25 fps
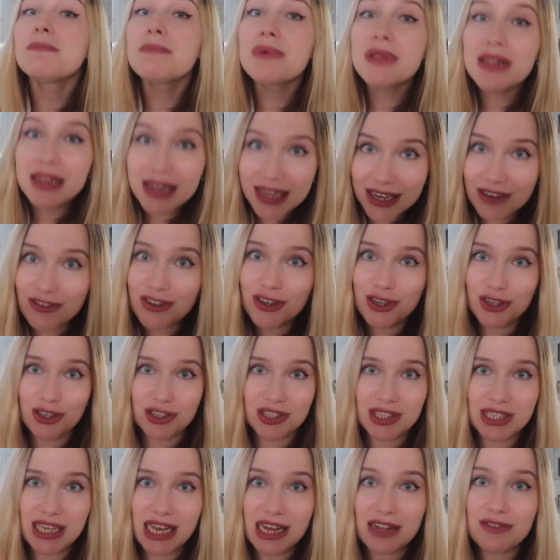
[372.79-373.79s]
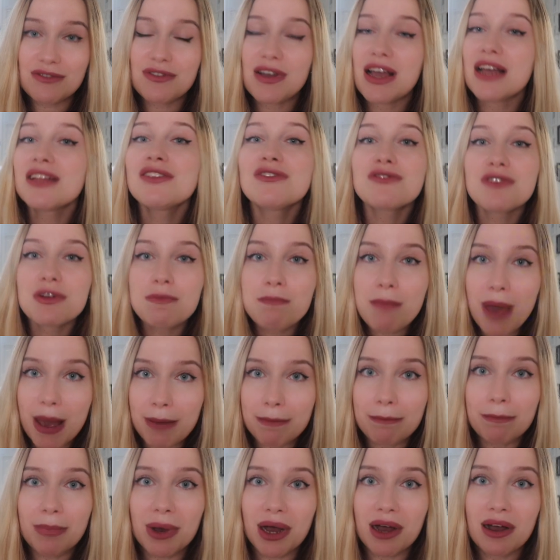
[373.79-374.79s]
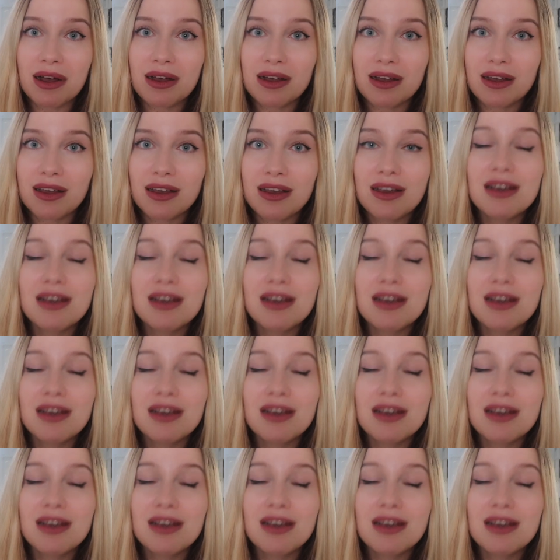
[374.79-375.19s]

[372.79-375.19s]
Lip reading: Believe in yourself and remember